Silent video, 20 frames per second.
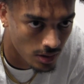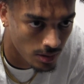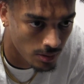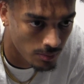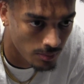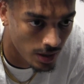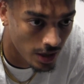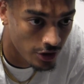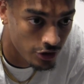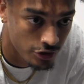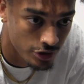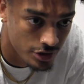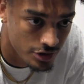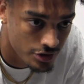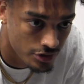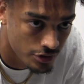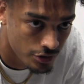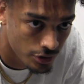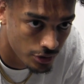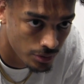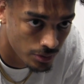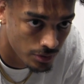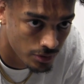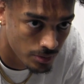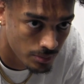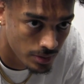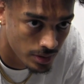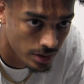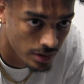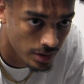Hydration too
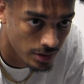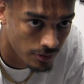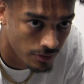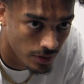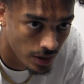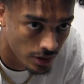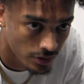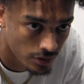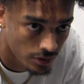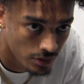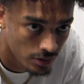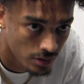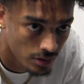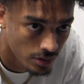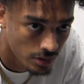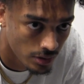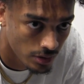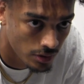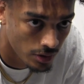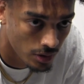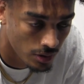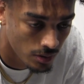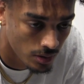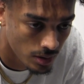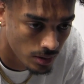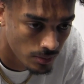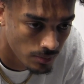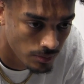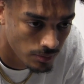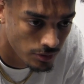is a big key factor,
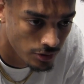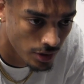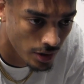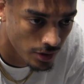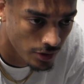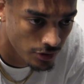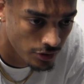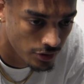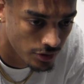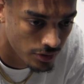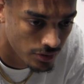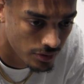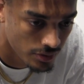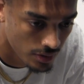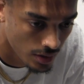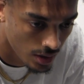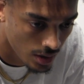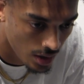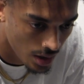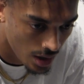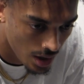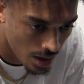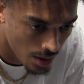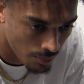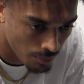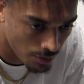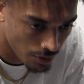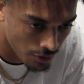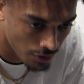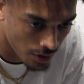trying to just
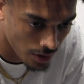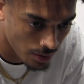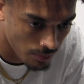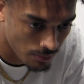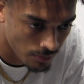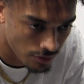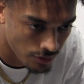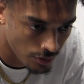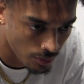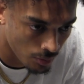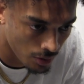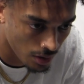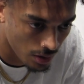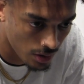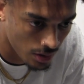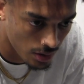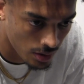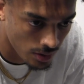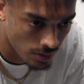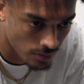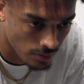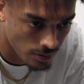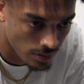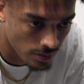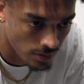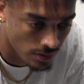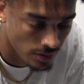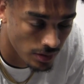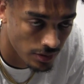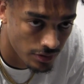build up to where
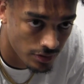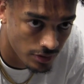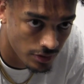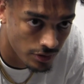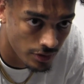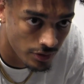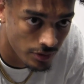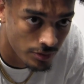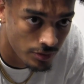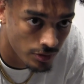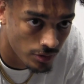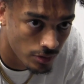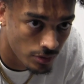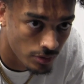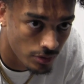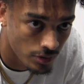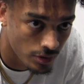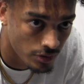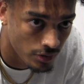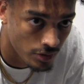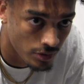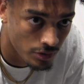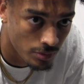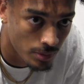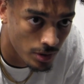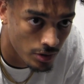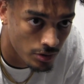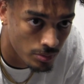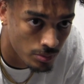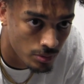can list us on the field for as long as
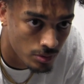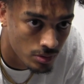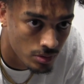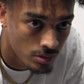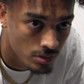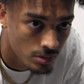possible.